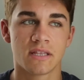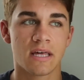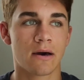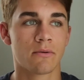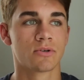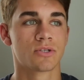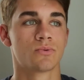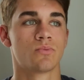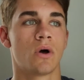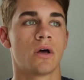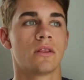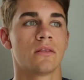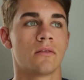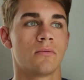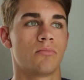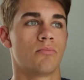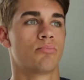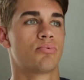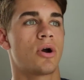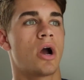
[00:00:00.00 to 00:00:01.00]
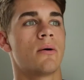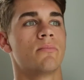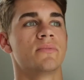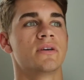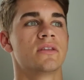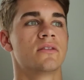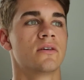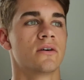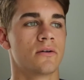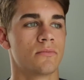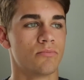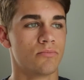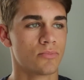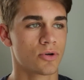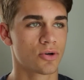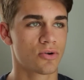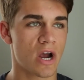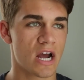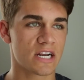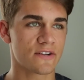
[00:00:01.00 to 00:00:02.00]
That was what brought me the
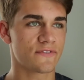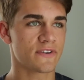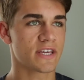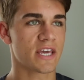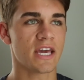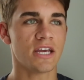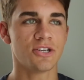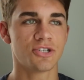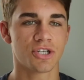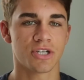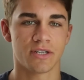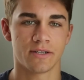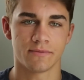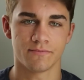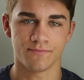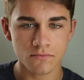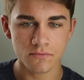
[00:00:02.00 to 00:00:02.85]
gratification.